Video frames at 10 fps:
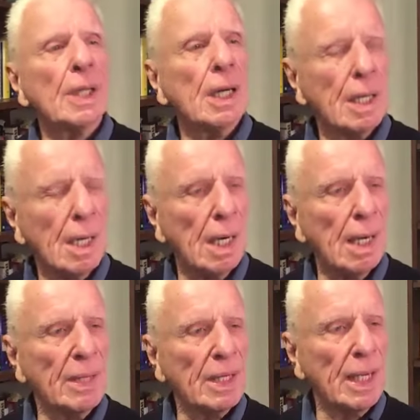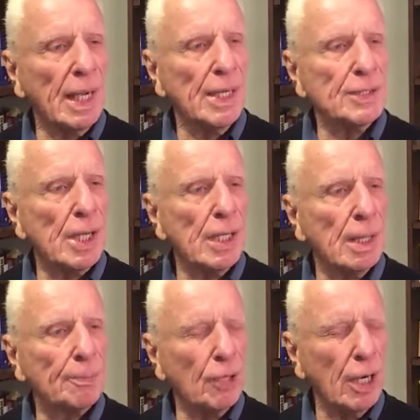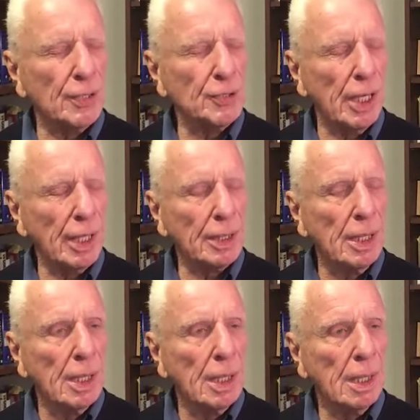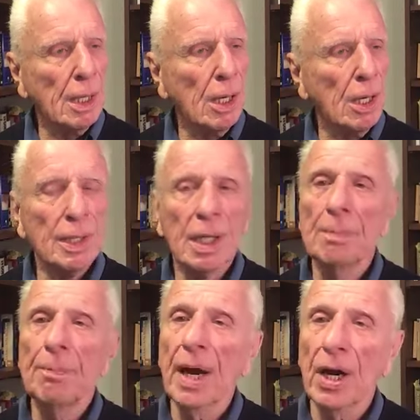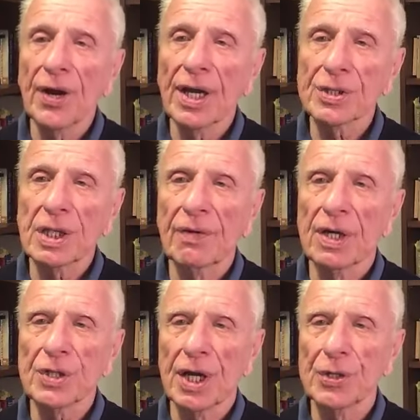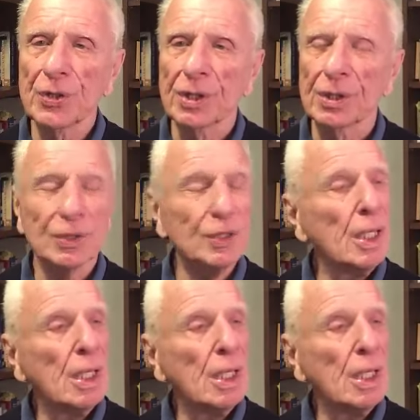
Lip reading: I'm engaged in a project on comparing civilizations.